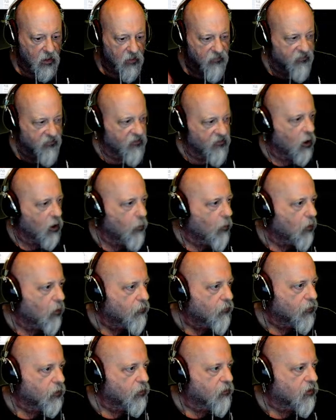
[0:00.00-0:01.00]
film
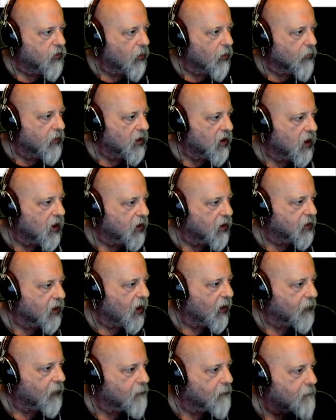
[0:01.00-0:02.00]
over it or something like
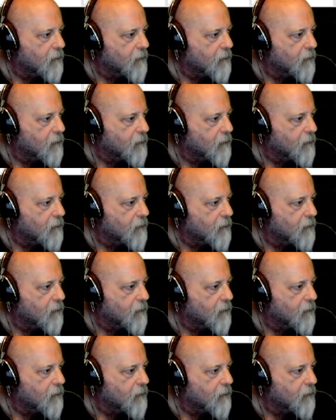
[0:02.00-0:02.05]
that.